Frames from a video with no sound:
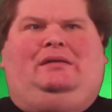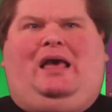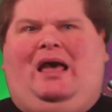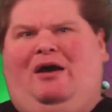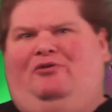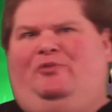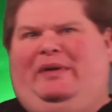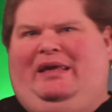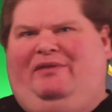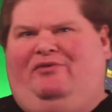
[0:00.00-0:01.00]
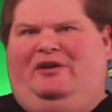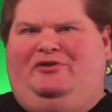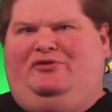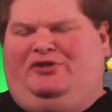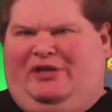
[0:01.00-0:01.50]
How do we even
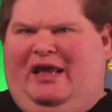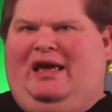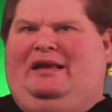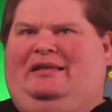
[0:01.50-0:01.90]
understand?